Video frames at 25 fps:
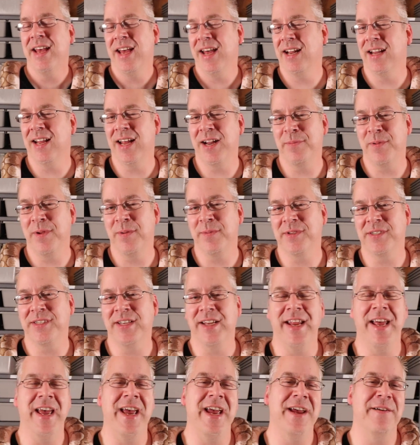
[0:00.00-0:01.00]
and a lot of people
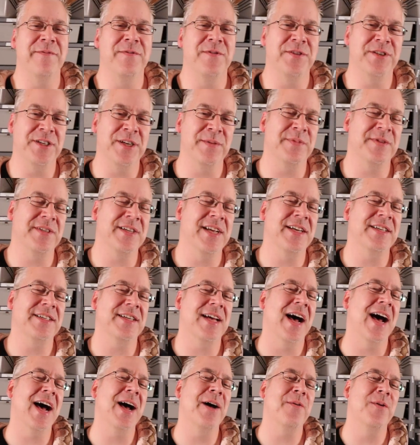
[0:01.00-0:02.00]
said, hey, if you ship snakes,
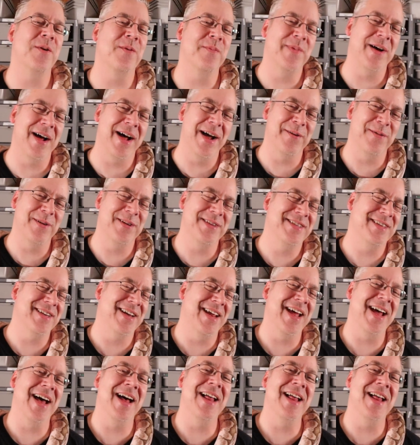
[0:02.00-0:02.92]
I will buy one today.